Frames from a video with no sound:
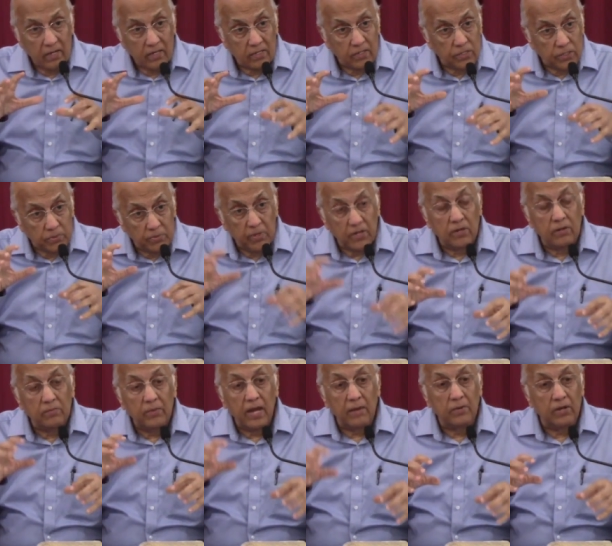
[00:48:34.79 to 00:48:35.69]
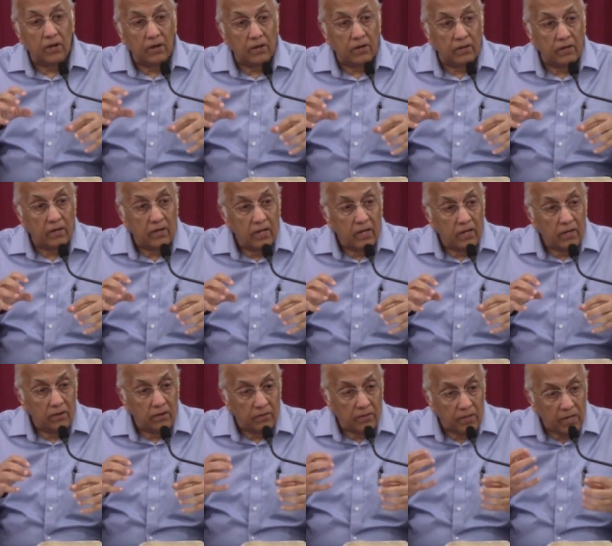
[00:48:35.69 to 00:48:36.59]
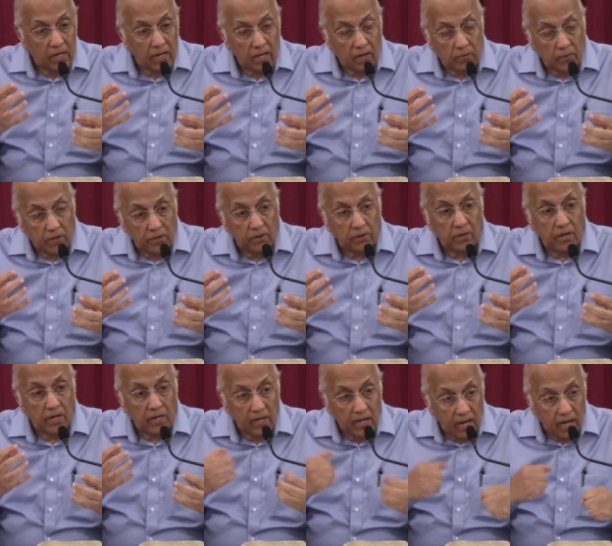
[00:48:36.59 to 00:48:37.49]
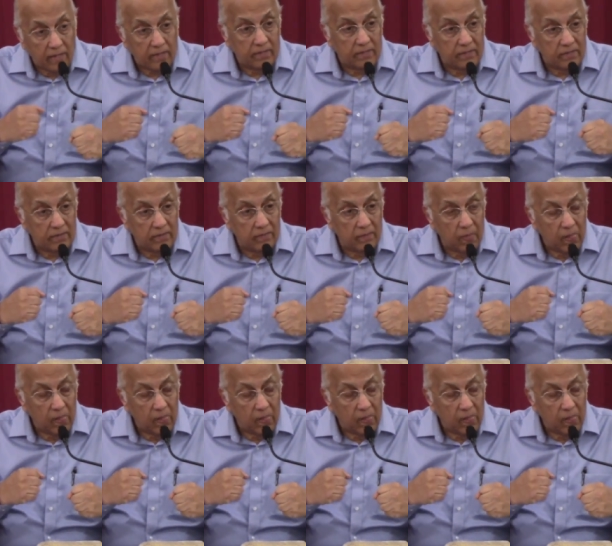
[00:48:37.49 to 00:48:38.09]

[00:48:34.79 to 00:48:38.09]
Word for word: is the spirit of Babylon. You're thinking of what you can get.